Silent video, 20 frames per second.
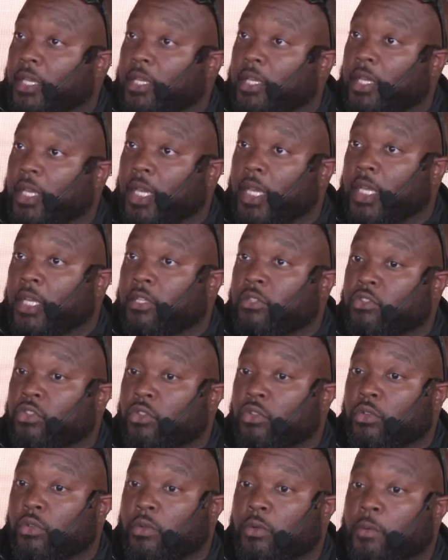
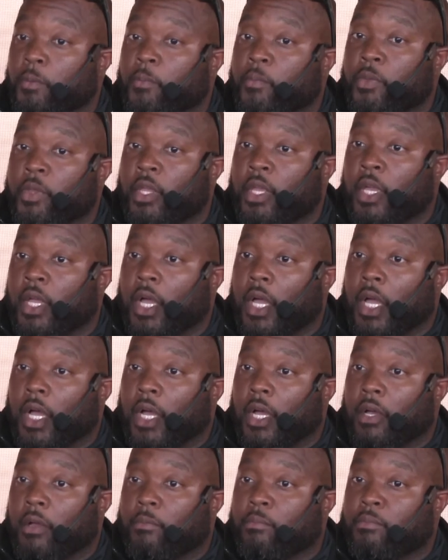into
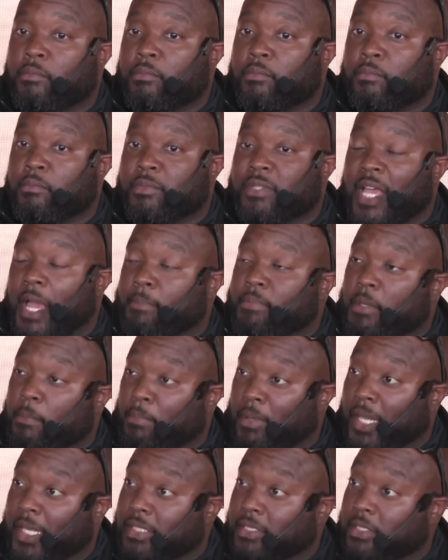types of
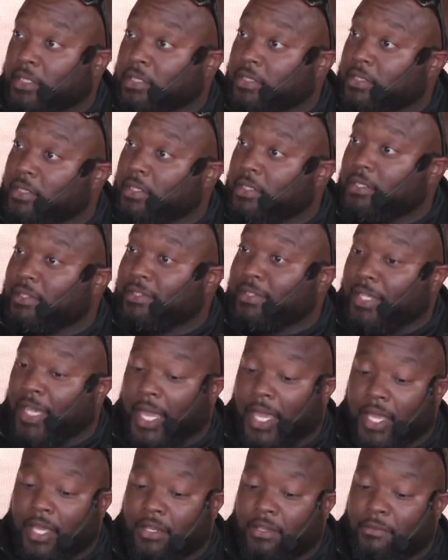places
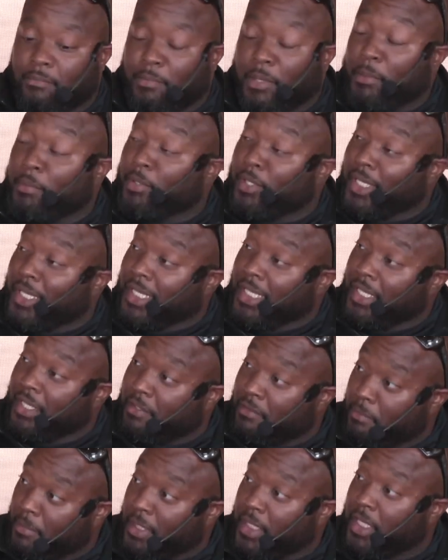that people can live
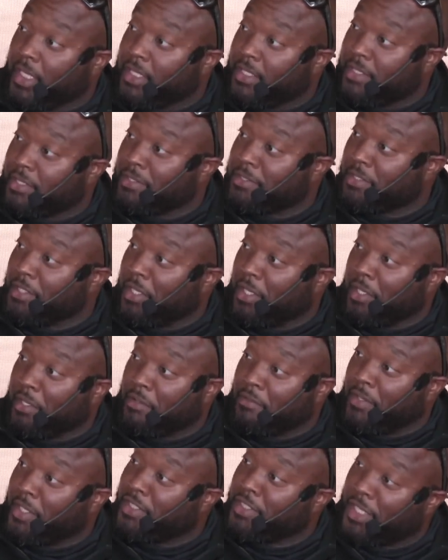because of
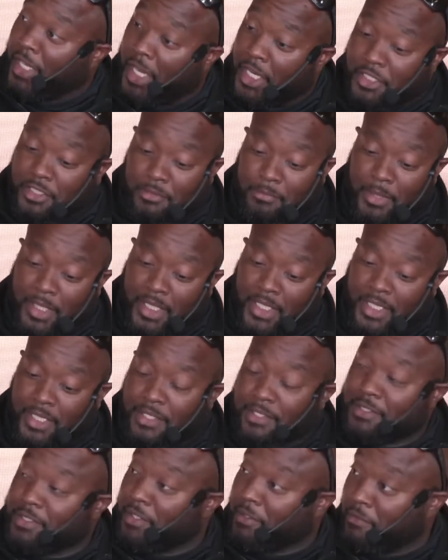education, because
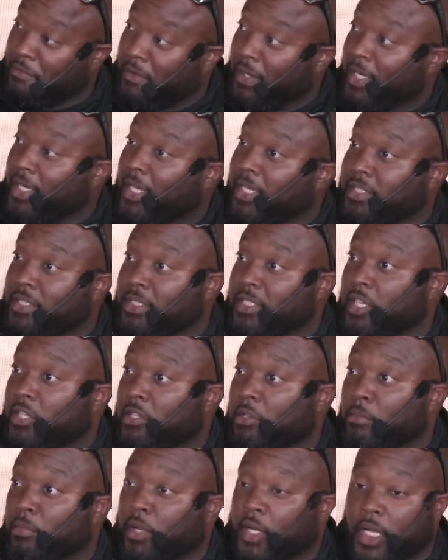of finances that they're
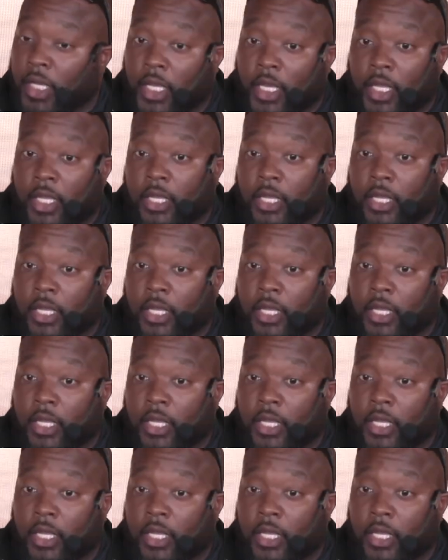bringing in.